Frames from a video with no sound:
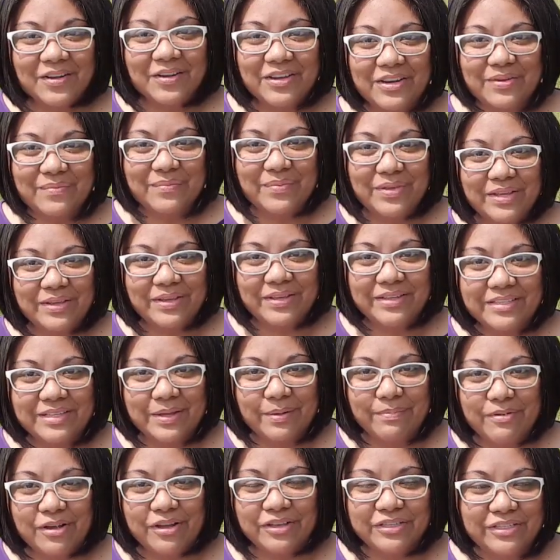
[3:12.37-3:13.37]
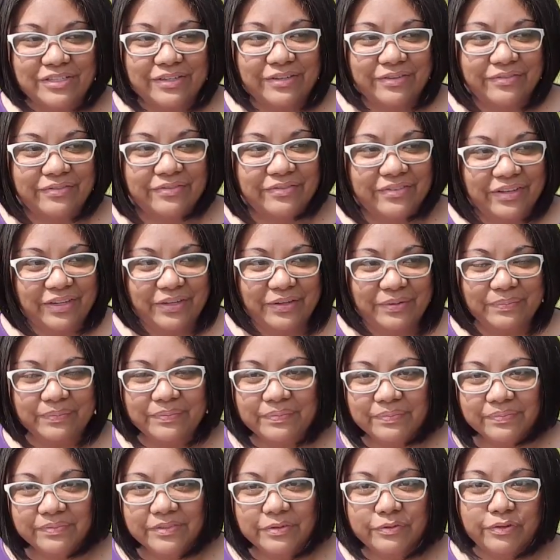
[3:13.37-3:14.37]
going to be a positive
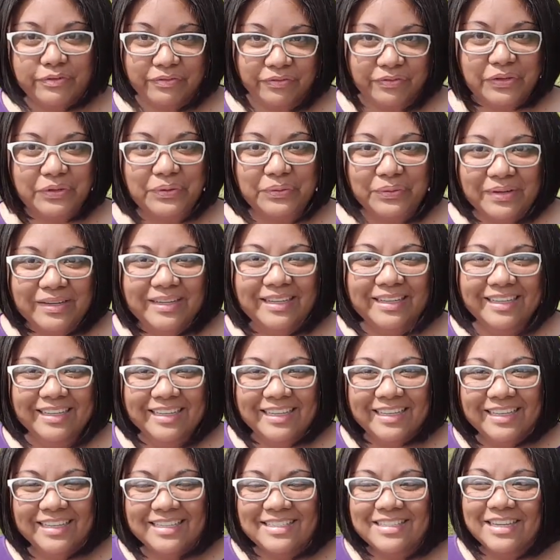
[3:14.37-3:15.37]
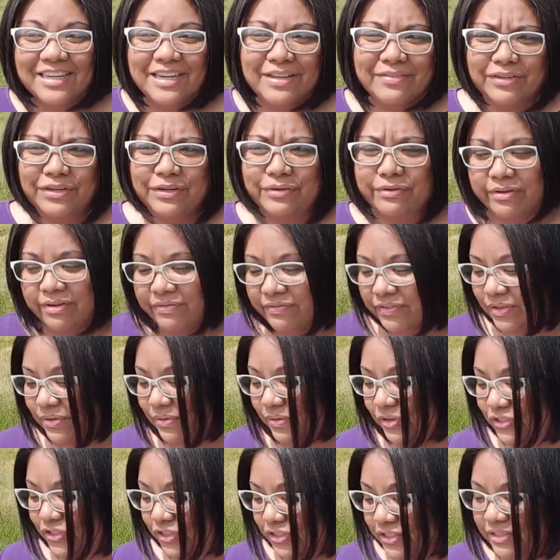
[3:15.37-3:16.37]
review. It's not even a
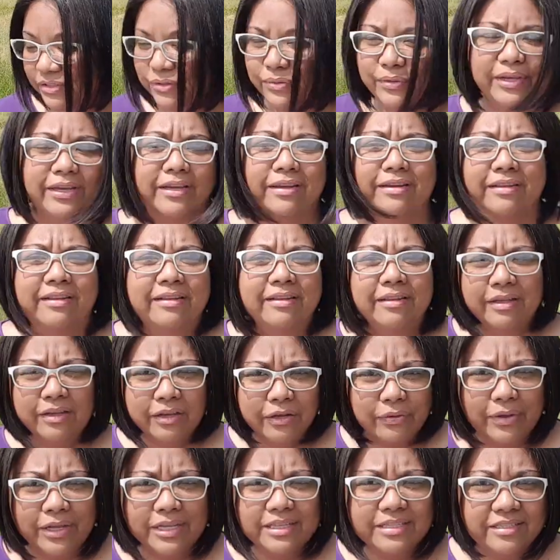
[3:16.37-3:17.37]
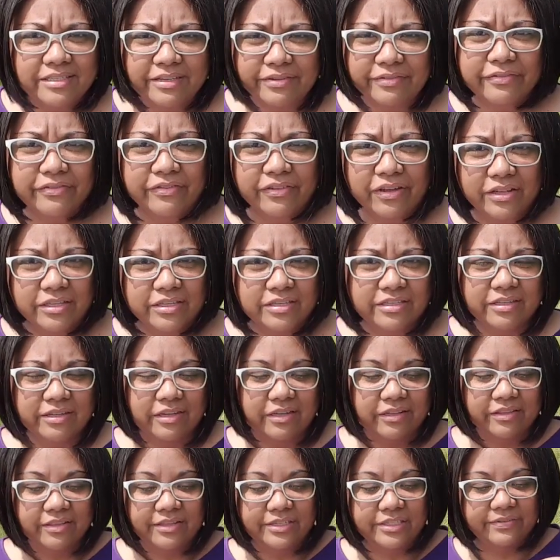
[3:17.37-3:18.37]
review, it's just quick sniff thoughts
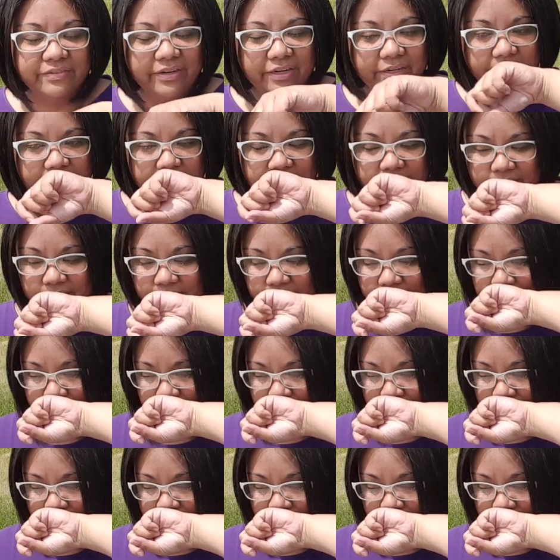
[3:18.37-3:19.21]
on this fragrance.